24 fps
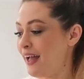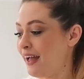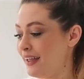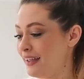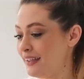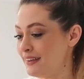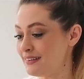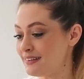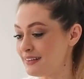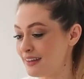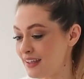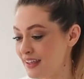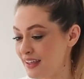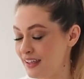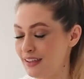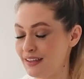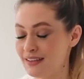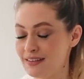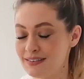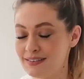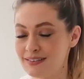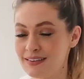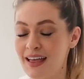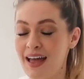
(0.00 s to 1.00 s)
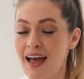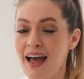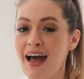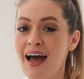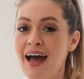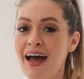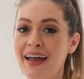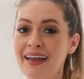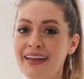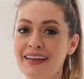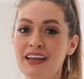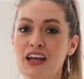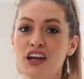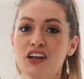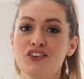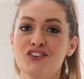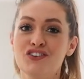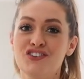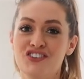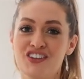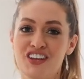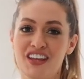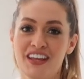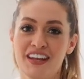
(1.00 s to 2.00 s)
It is a
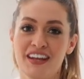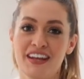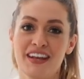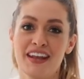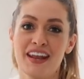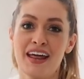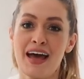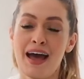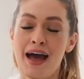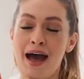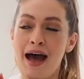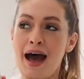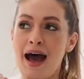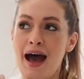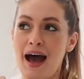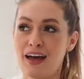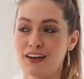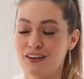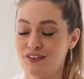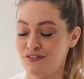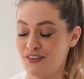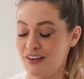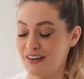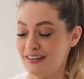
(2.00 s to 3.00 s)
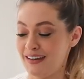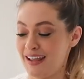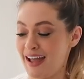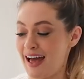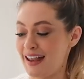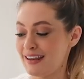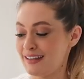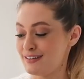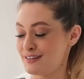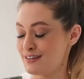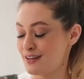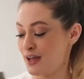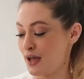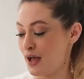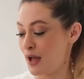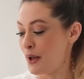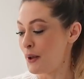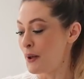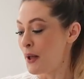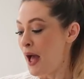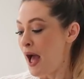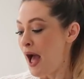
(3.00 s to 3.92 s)
gin advent calendar,